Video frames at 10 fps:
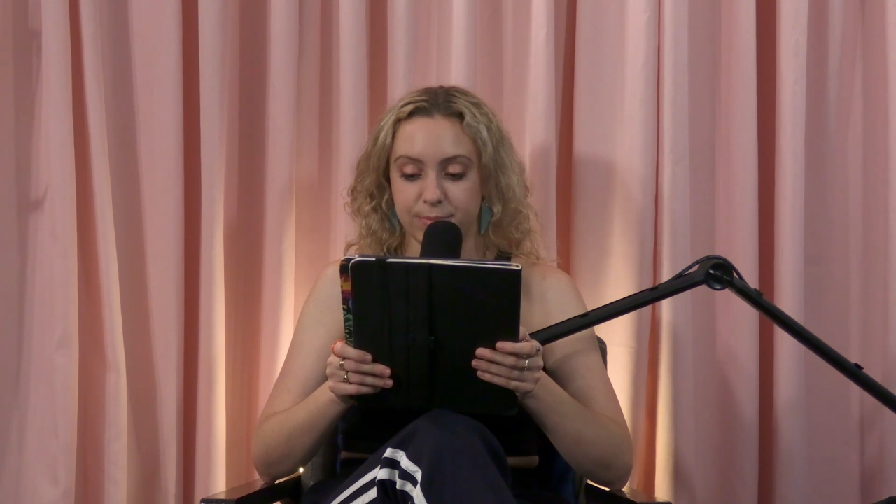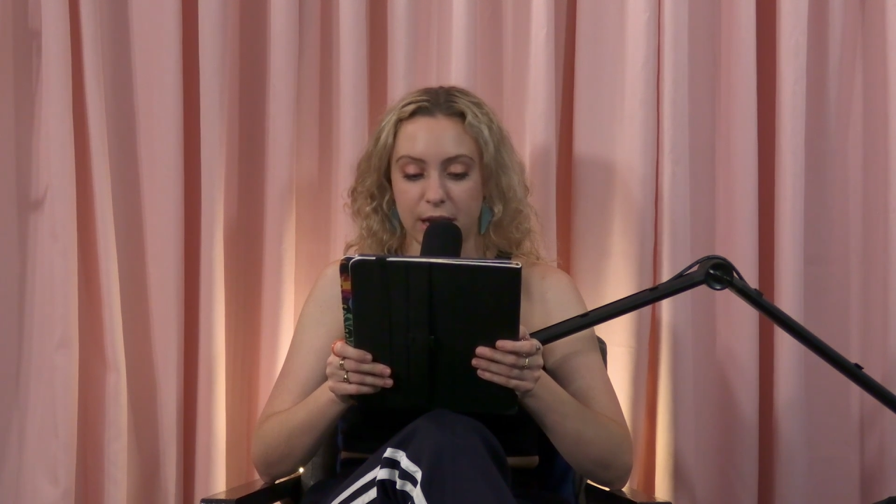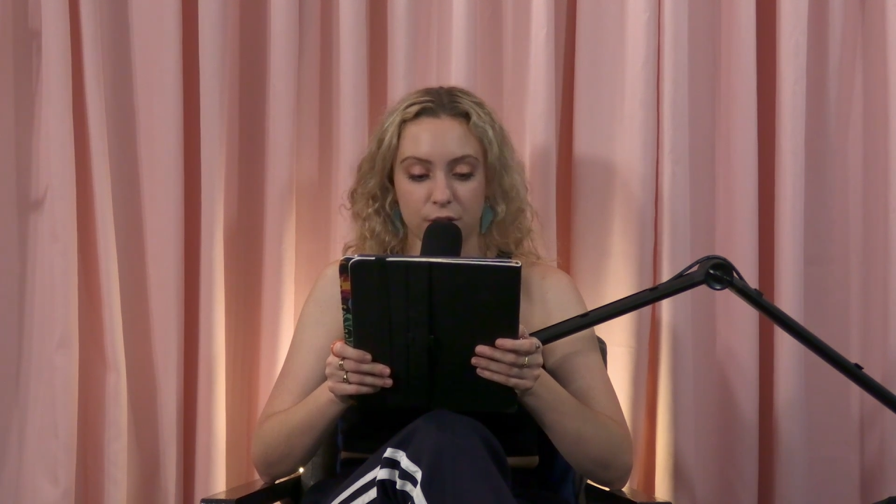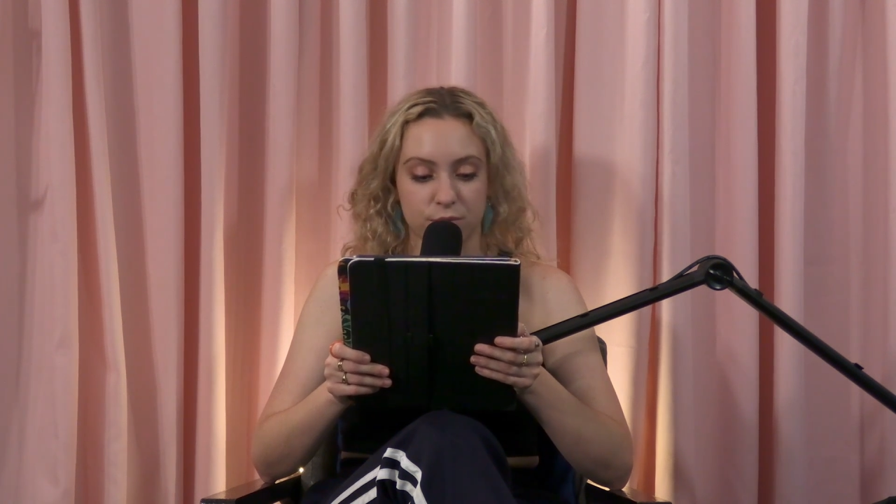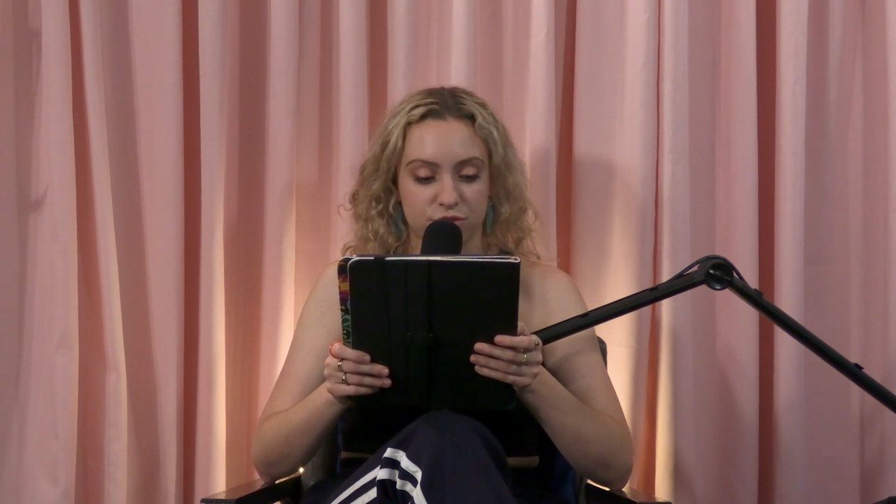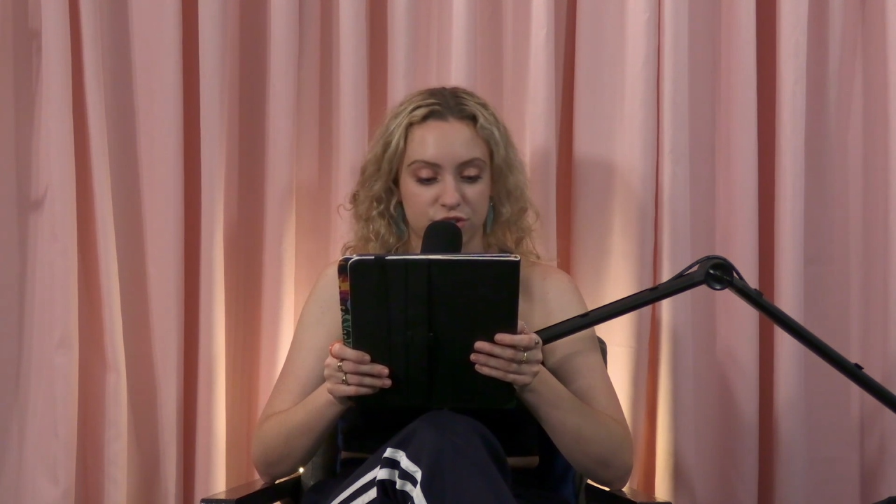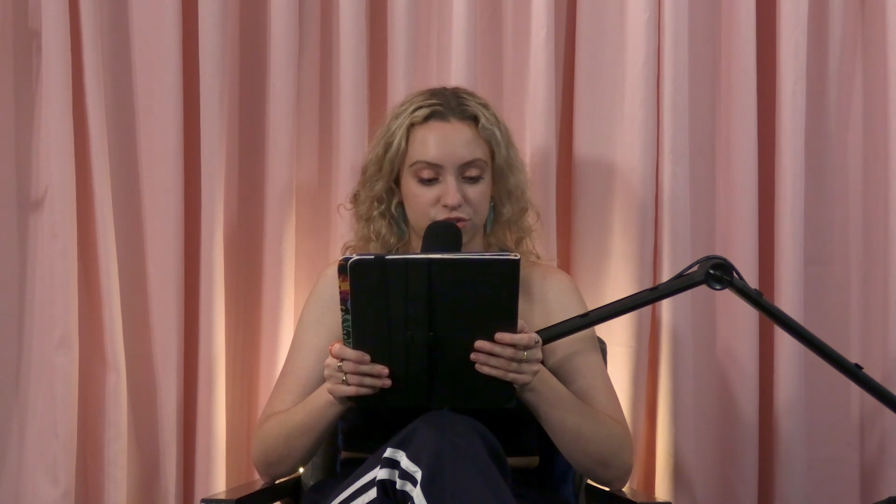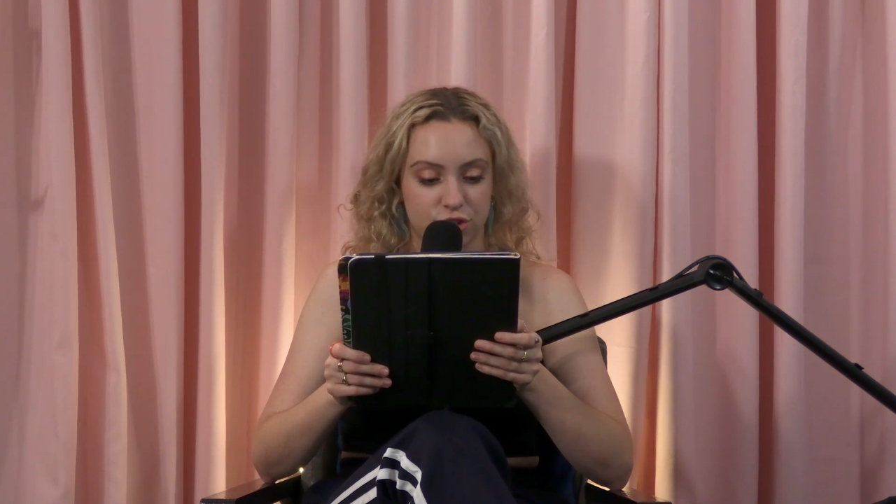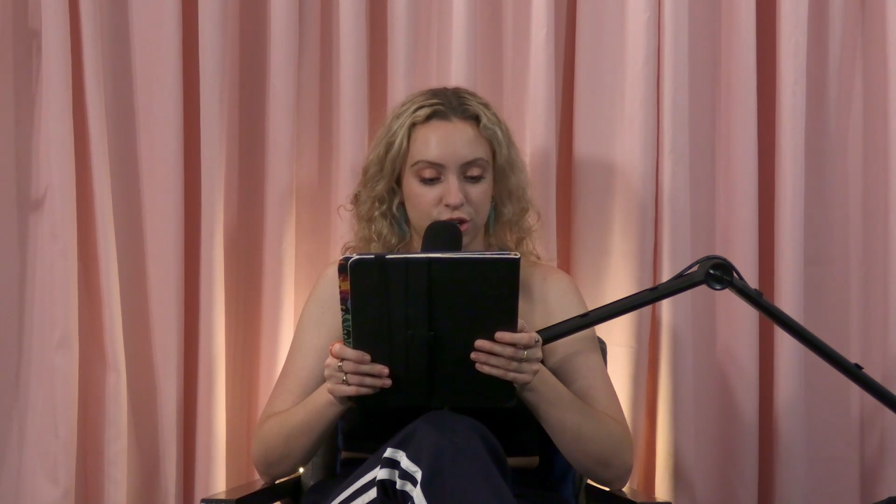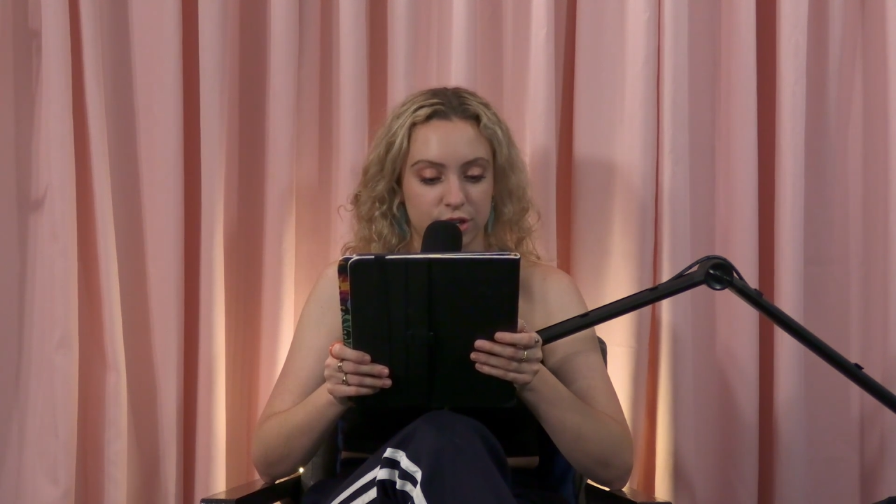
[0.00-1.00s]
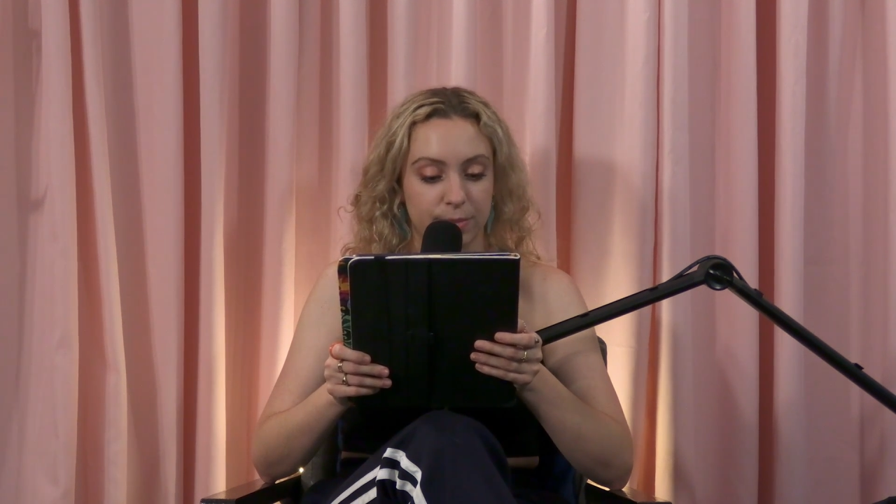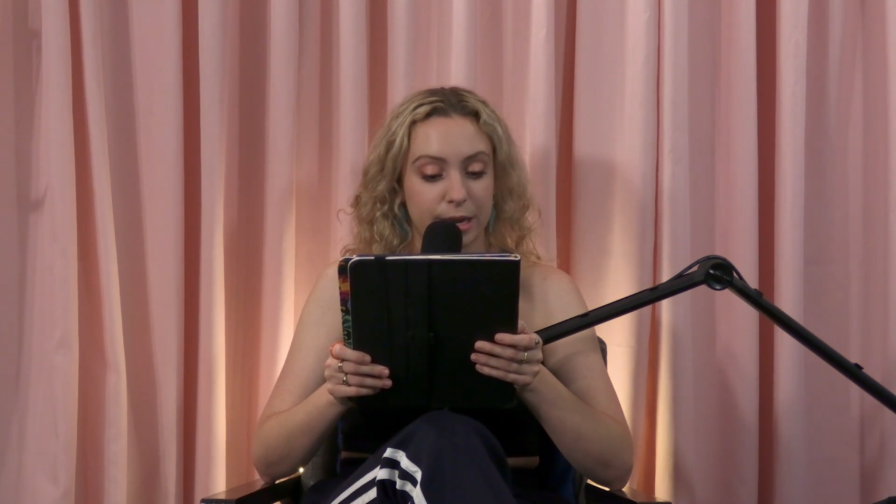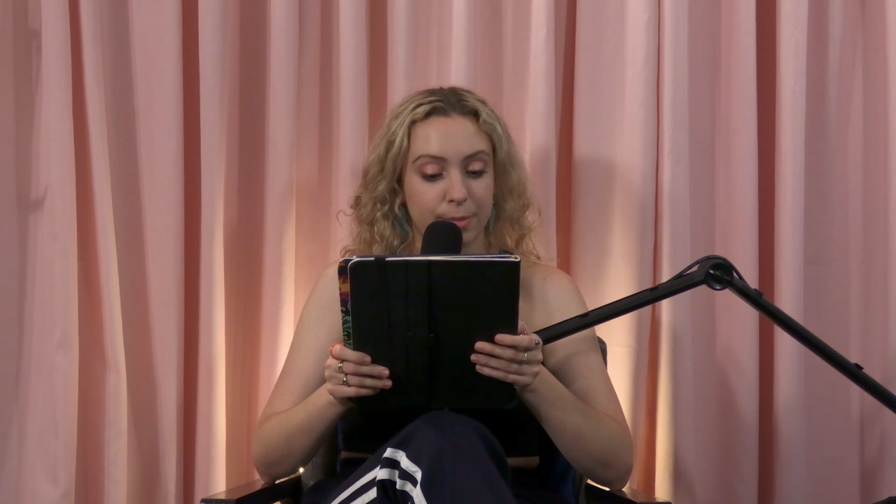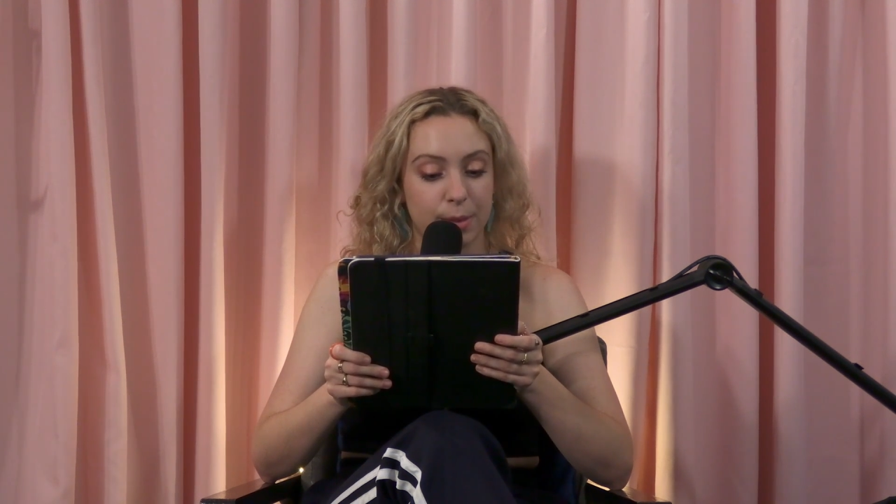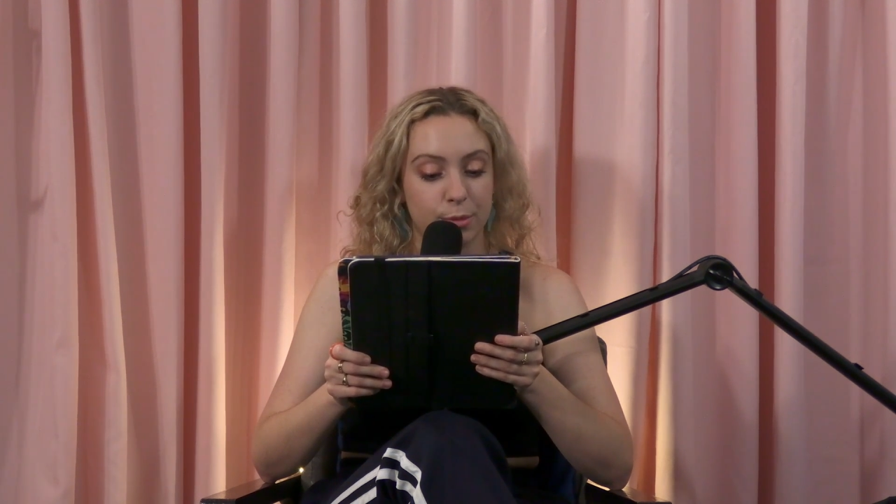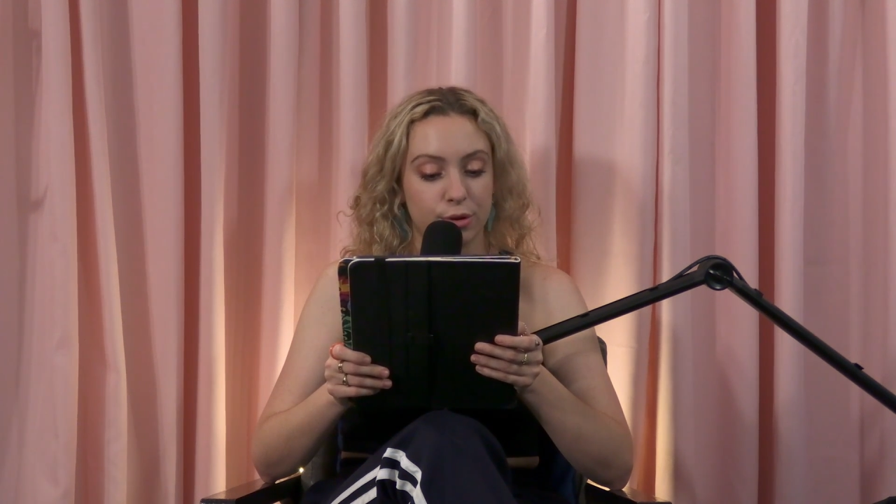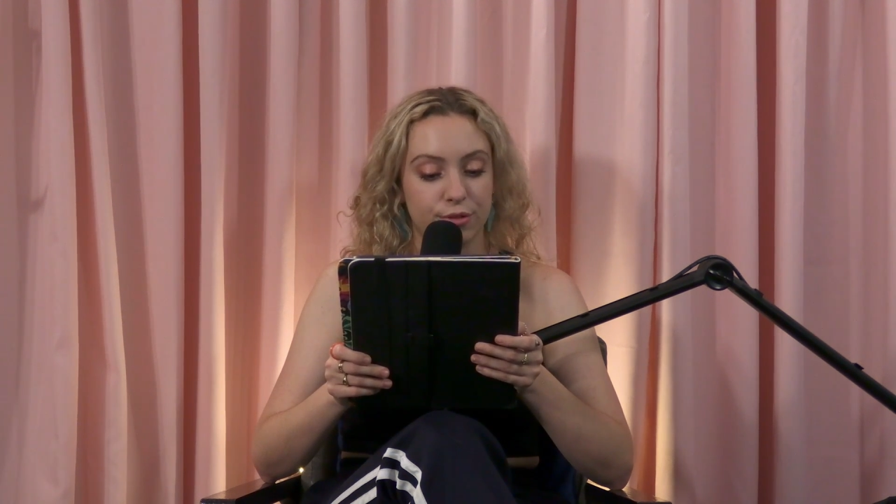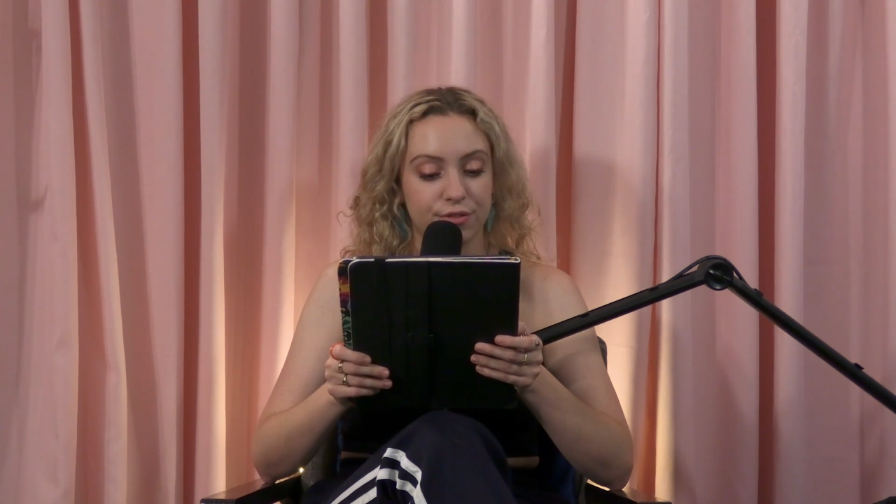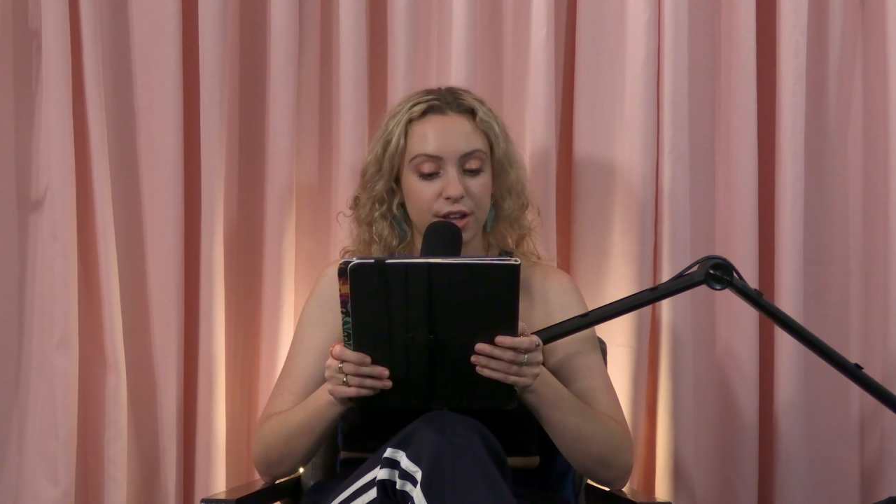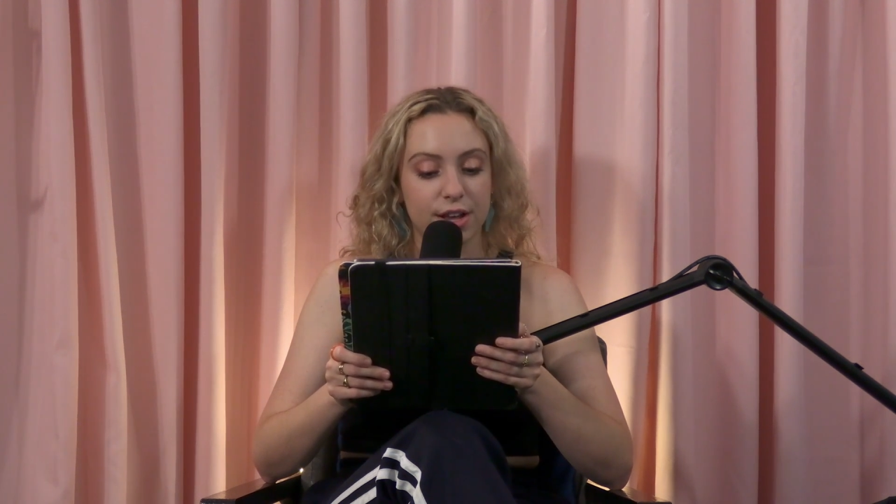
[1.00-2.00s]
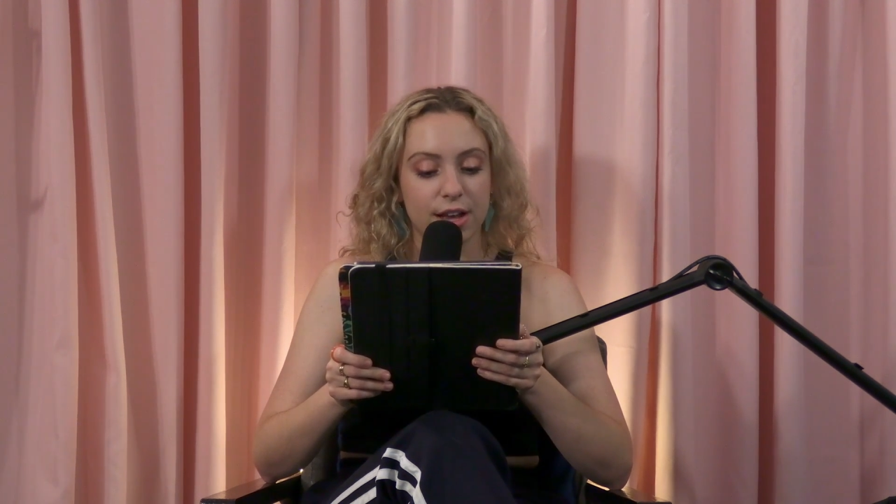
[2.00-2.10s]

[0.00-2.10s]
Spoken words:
back was just turned to make my move.